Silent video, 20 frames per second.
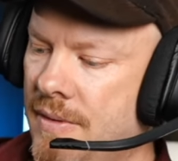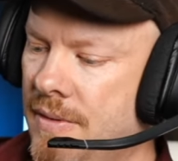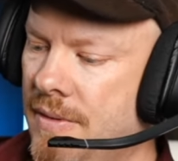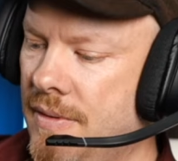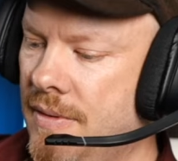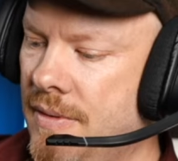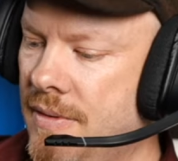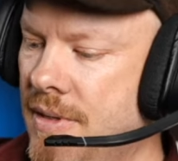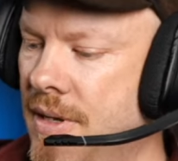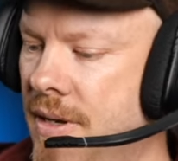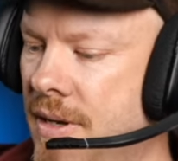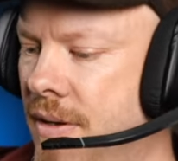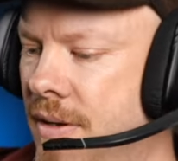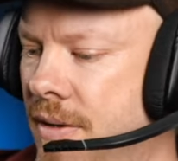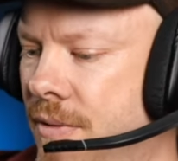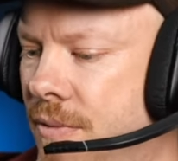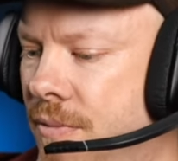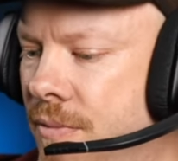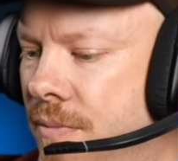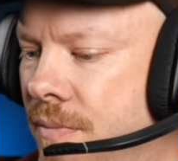
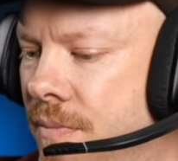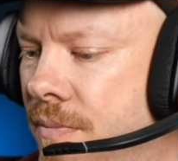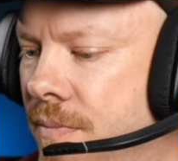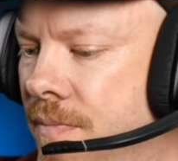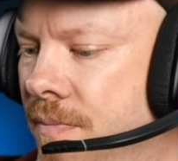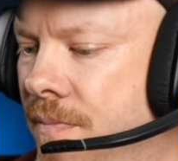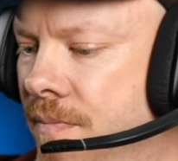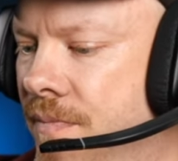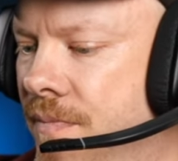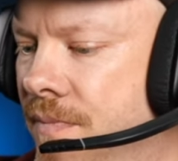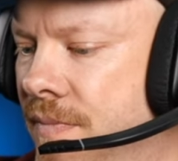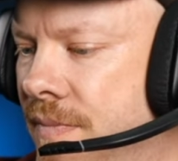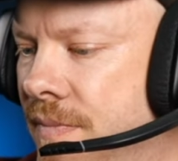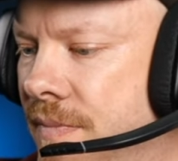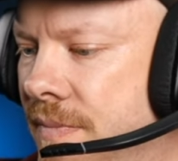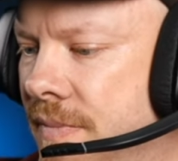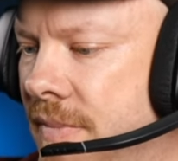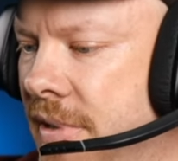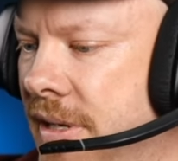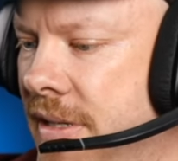So
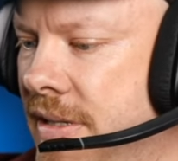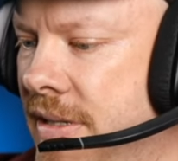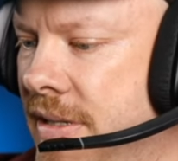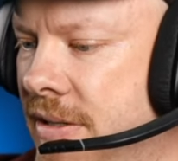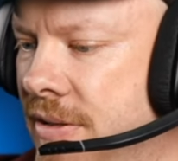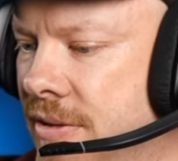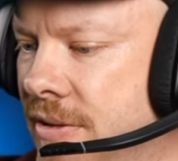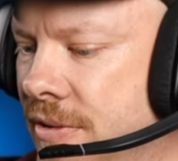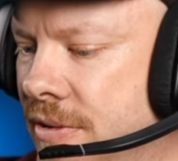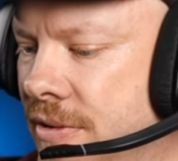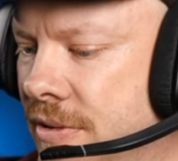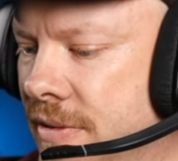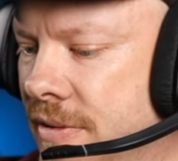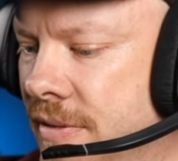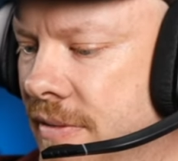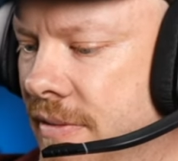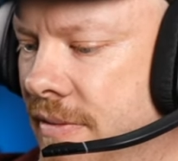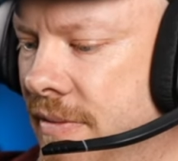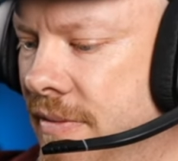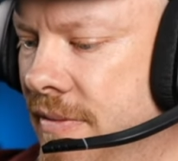it's just
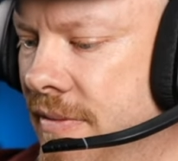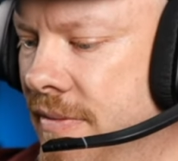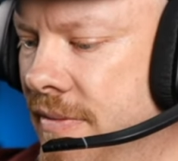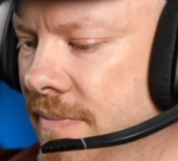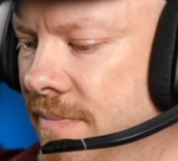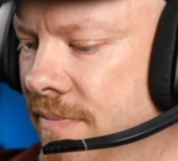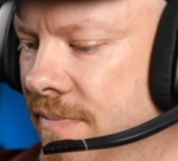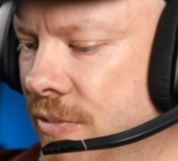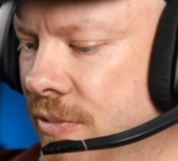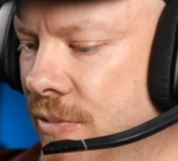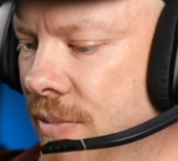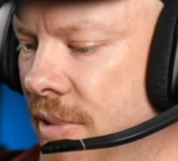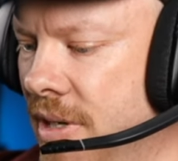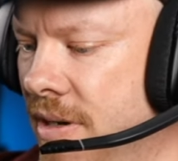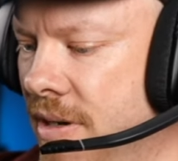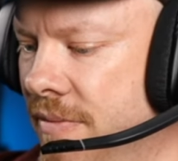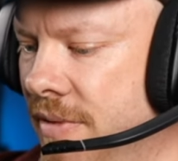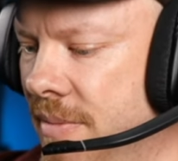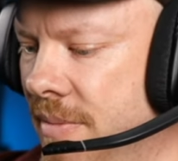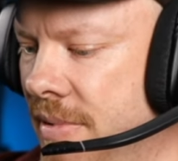all
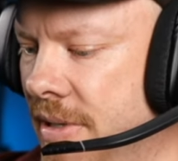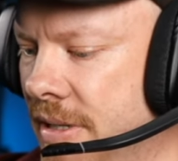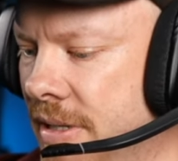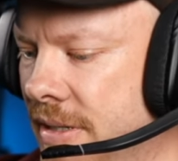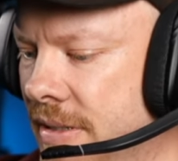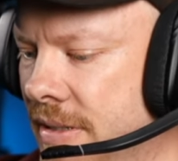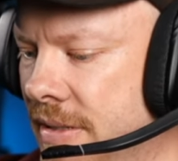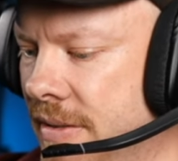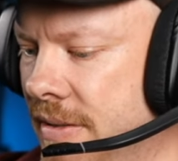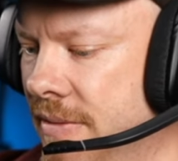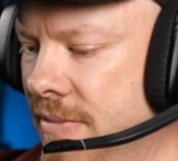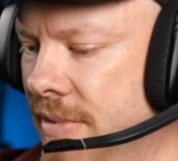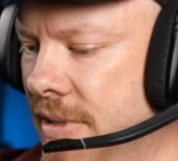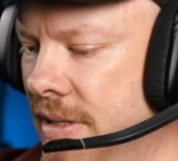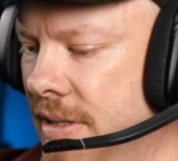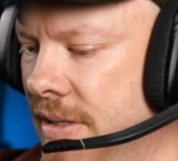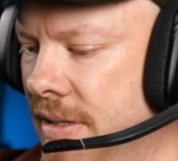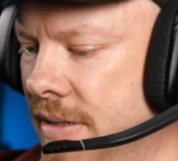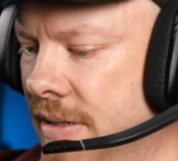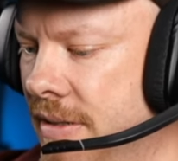over the place. It
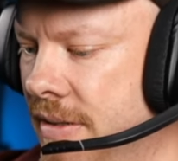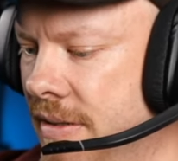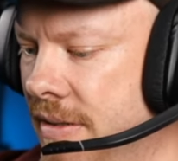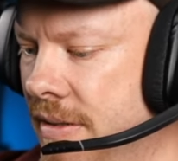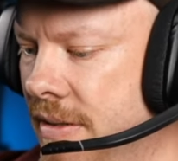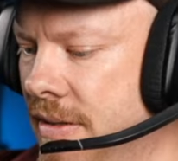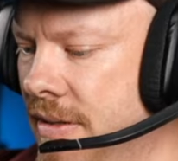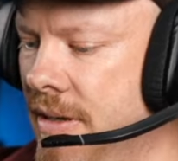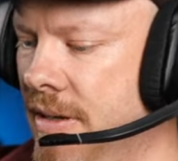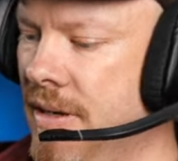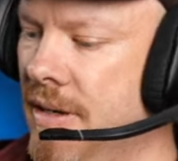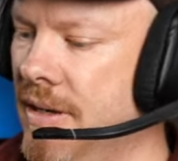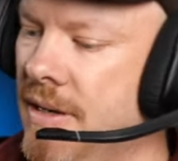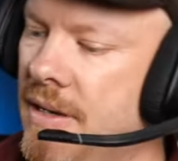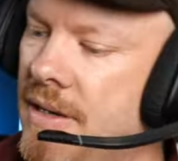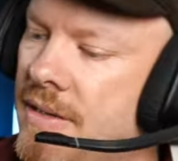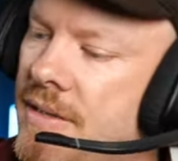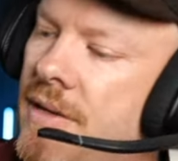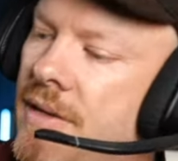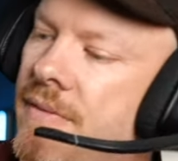really is.
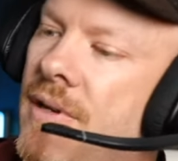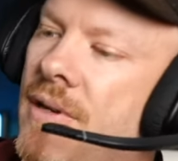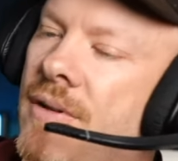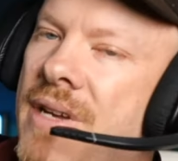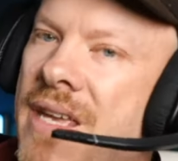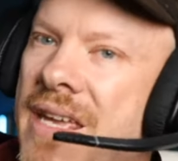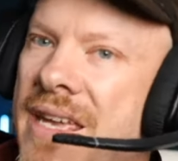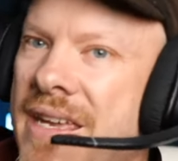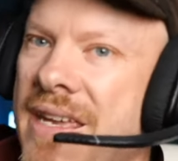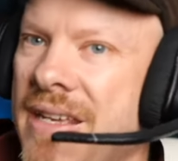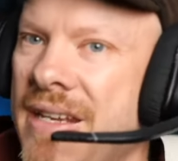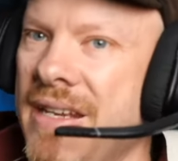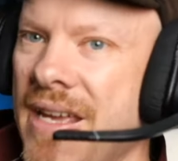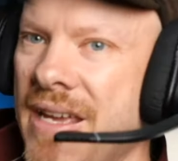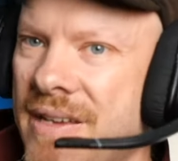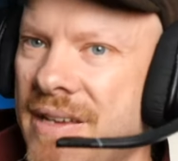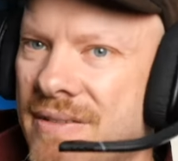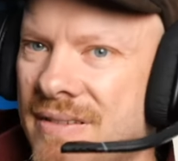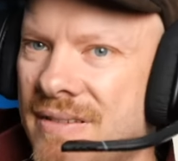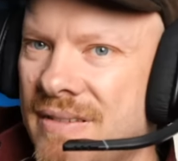So if you look here
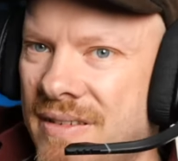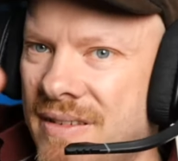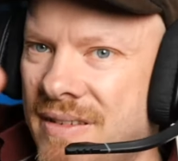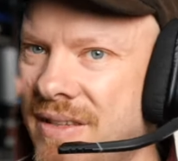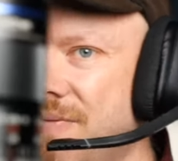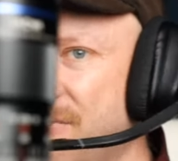now, if